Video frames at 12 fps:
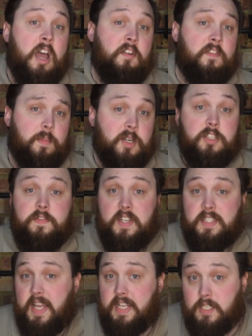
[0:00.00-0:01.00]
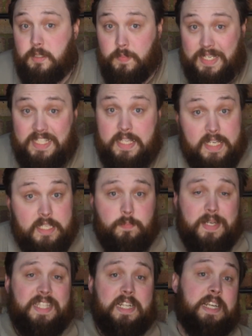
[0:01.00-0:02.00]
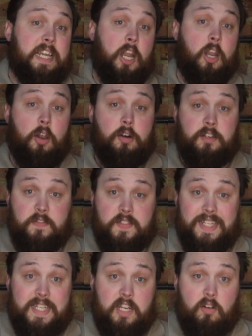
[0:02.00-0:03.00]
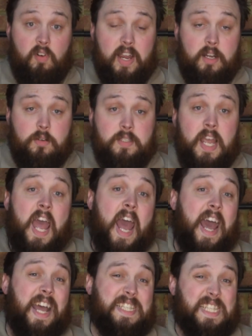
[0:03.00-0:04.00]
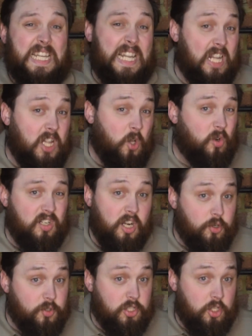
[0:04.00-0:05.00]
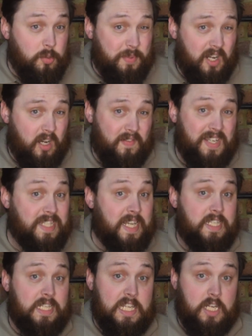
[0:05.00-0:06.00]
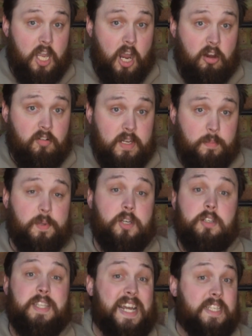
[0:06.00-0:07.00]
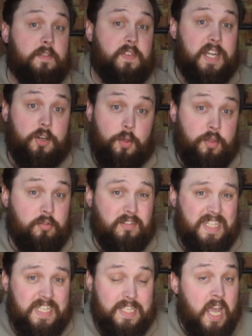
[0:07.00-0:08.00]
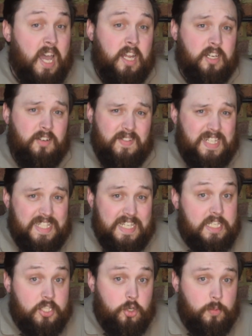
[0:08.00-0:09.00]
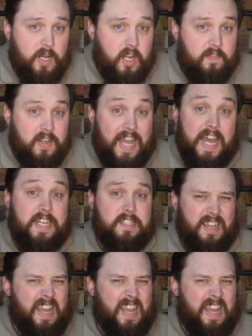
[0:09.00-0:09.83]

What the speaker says: for most of us that just means there's basically a lot of sitting around and little or no scuba diving is actually occurring because as of yet authorities don't really see scuba diving as